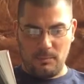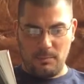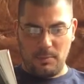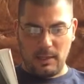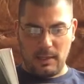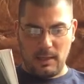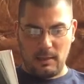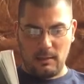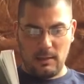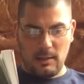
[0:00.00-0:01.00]
But
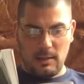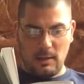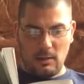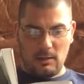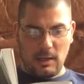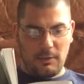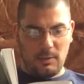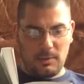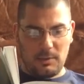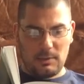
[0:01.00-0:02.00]
again, he heard nothing
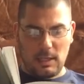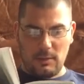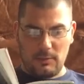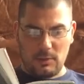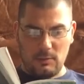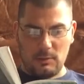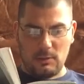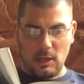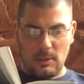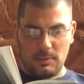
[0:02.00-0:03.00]
but the sound of his own
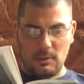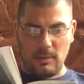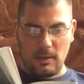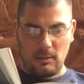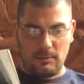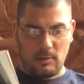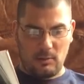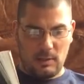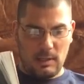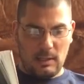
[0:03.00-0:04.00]
sobs in the microphone,
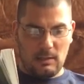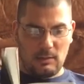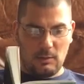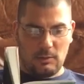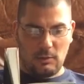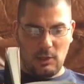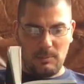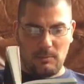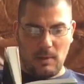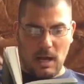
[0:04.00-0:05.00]
his own screams
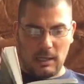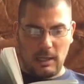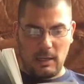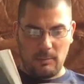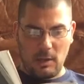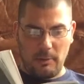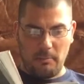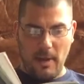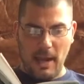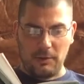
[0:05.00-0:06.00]
mocking him, coming
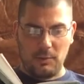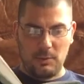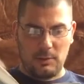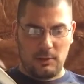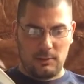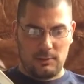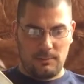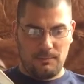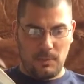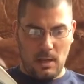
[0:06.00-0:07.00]
back into his ears.
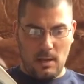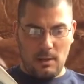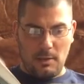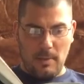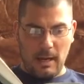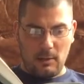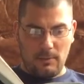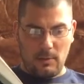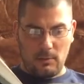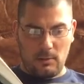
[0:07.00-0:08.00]
The
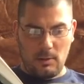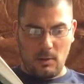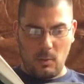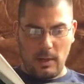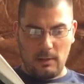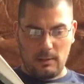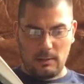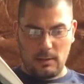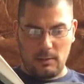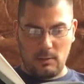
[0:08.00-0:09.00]
microphone, awareness
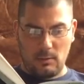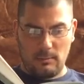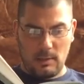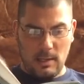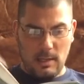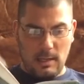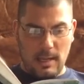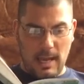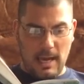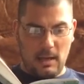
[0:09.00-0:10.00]
cut into him. He
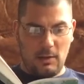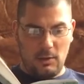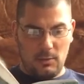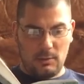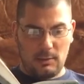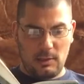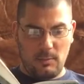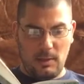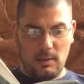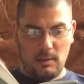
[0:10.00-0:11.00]
had used a
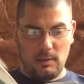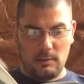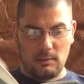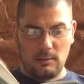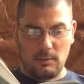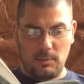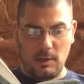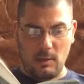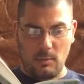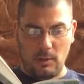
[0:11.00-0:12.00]
CB in his uncle's
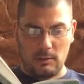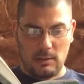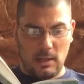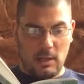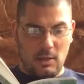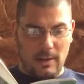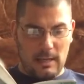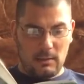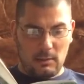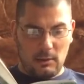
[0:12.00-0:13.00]
pickup once. You had
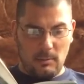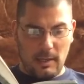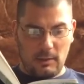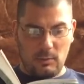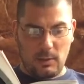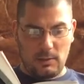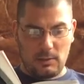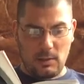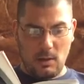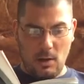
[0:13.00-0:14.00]
to turn the mic switch
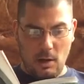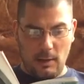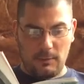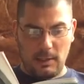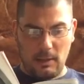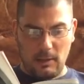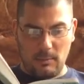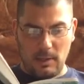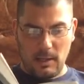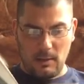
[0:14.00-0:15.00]
off to hear
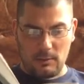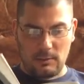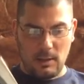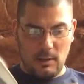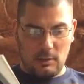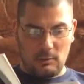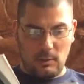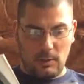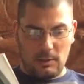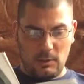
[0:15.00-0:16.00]
anybody else. So he
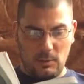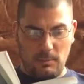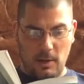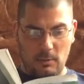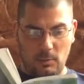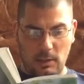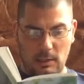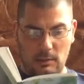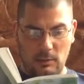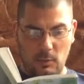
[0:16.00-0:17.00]
reached to his belt and released
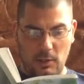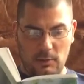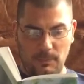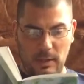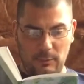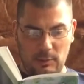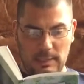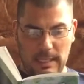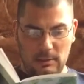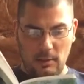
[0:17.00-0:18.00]
the switch. For a
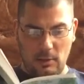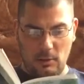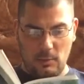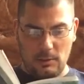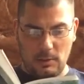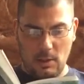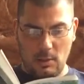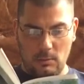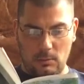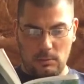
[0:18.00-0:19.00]
second, all he heard was
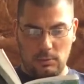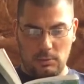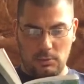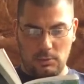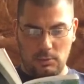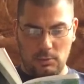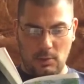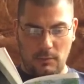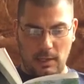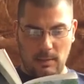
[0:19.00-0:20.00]
whoosh
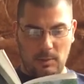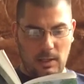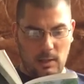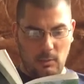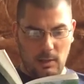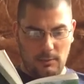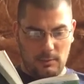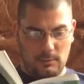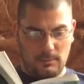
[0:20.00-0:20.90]
of the empty airwaves.